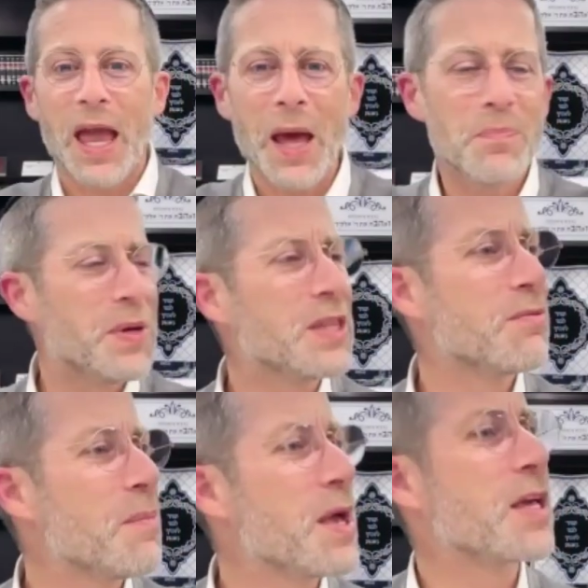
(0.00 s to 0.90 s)
can't be that
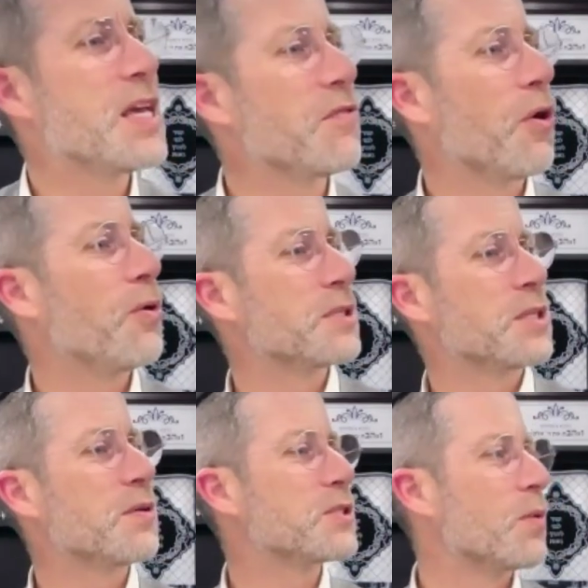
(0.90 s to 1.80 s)
Rabbi Akiva holds that
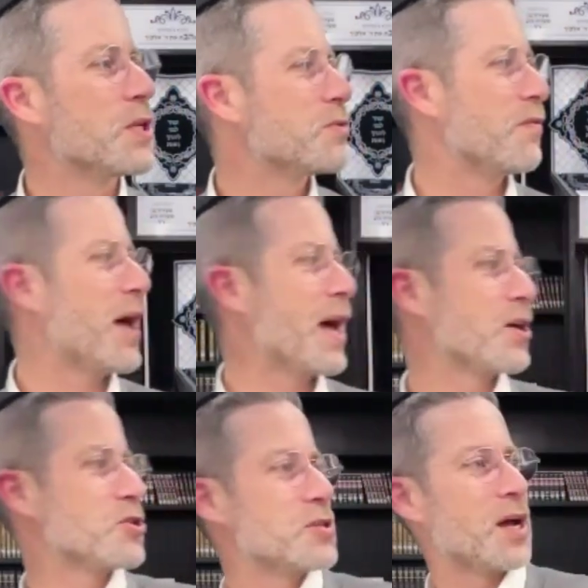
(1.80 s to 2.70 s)
there is no Isra of
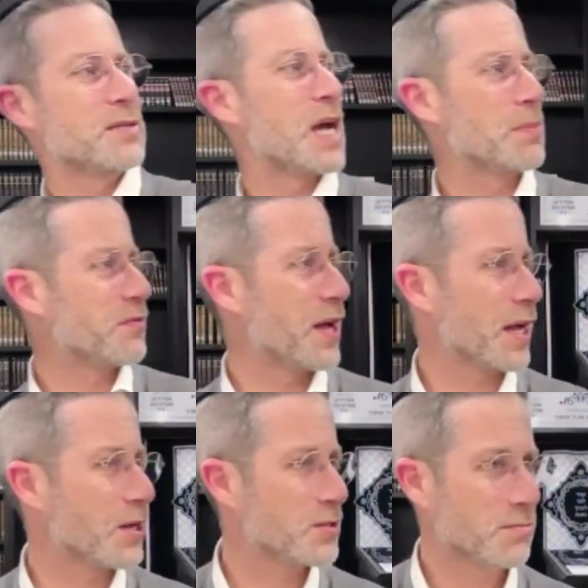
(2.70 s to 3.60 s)
hekesh on top of a
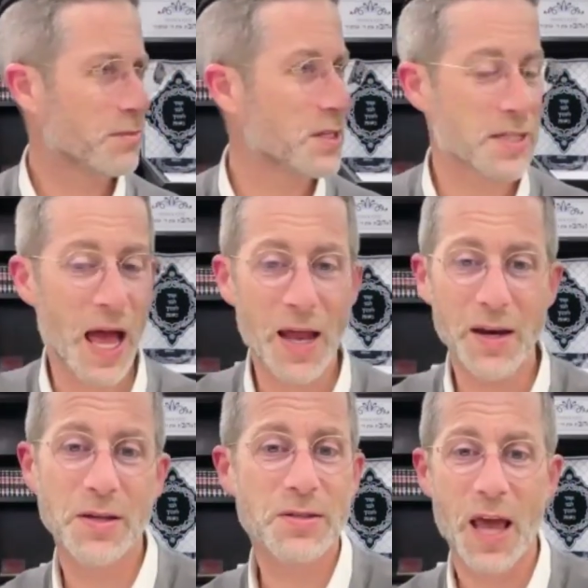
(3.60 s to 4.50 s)
hekesh, because that
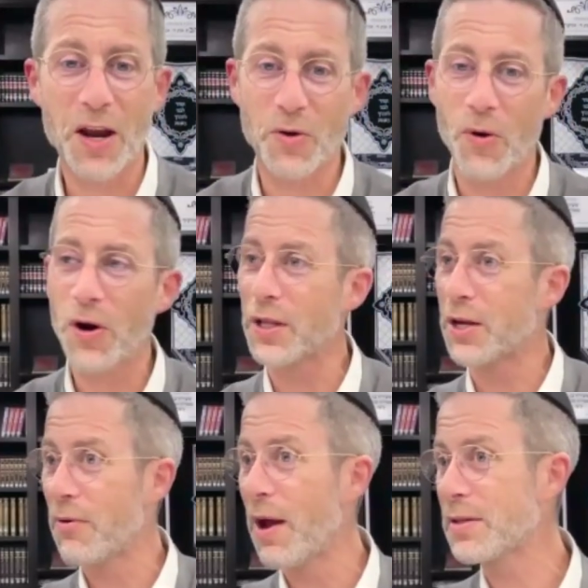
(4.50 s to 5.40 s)
is categorically
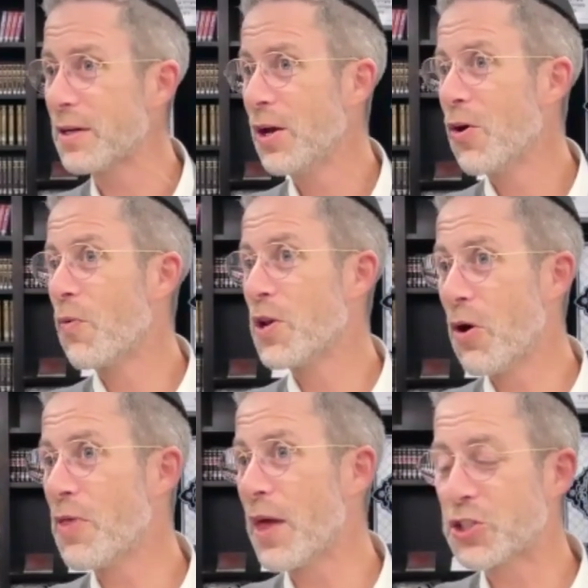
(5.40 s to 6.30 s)
correct. We
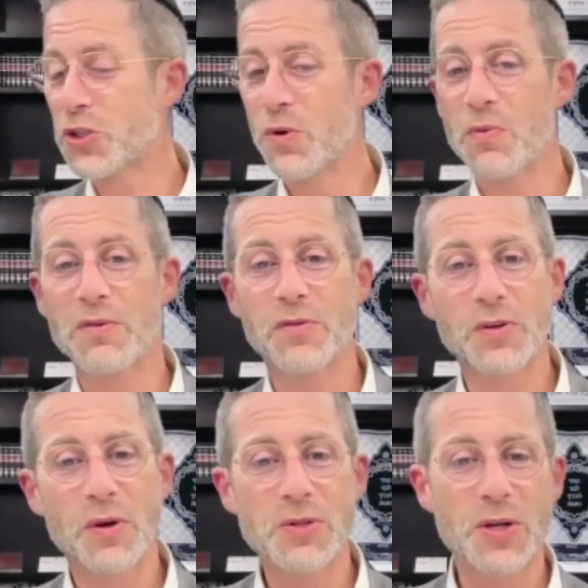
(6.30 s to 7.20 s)
know that's true, and we've
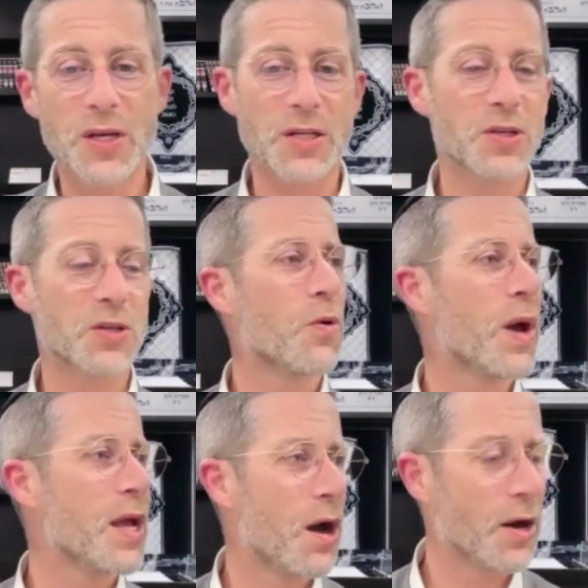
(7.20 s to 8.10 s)
learned those sugyas. There's no
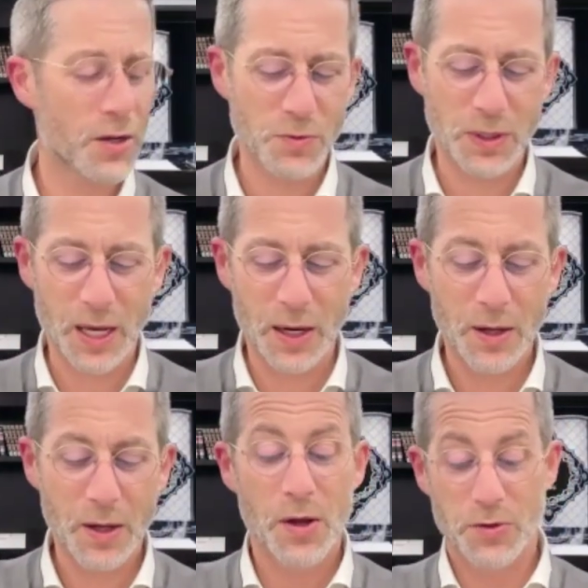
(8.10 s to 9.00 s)
way he argues with that.
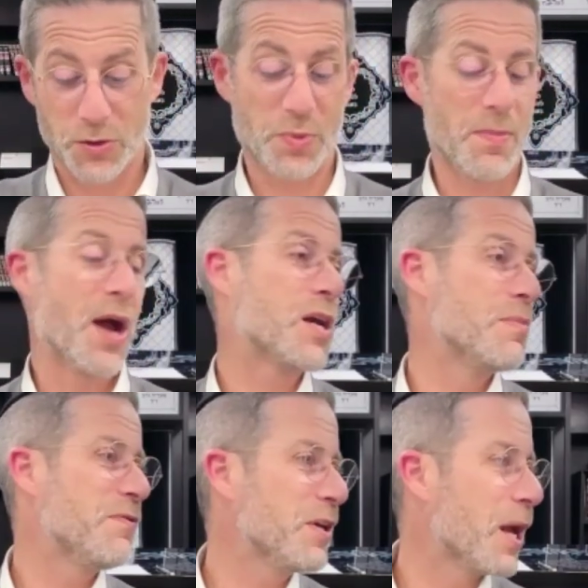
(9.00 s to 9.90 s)
So, b'mai
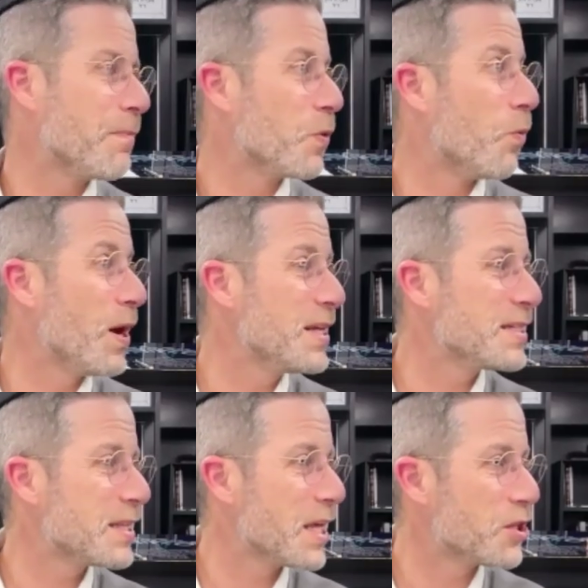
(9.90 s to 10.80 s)
kamiflage, what
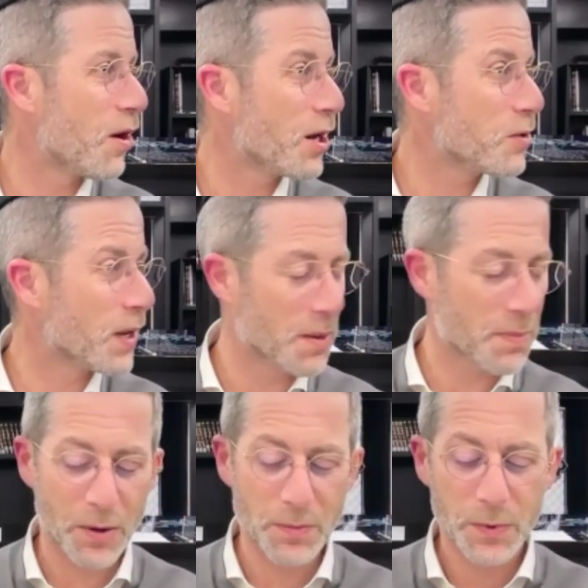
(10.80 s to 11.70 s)
is it that they're arguing
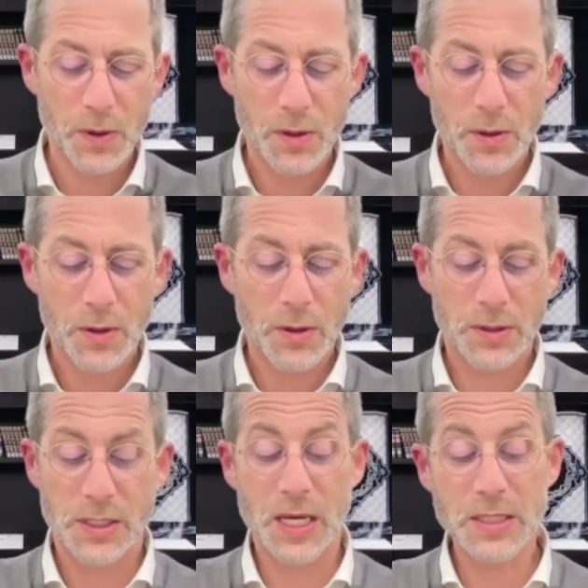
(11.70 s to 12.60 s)
about?
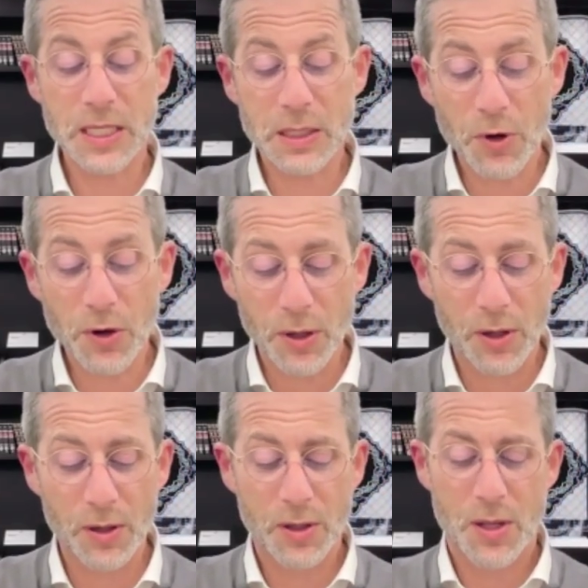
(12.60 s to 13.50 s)
So says the
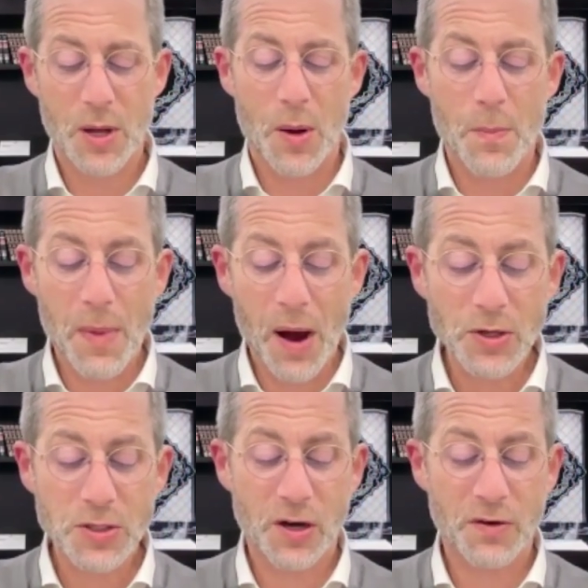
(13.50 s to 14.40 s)
Gemara, Mar
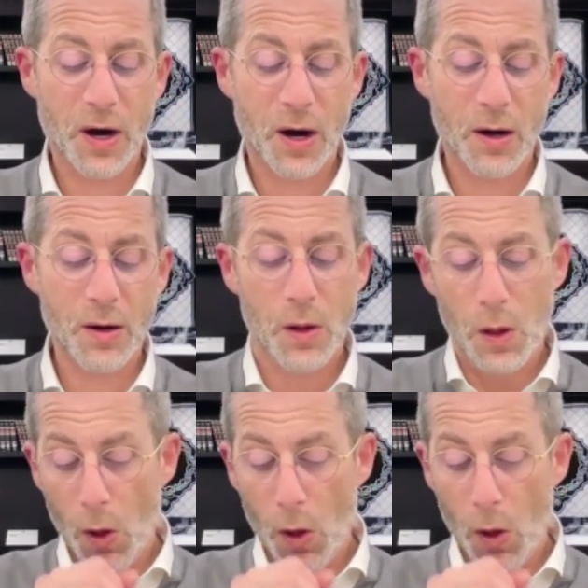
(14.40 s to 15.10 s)
Savar,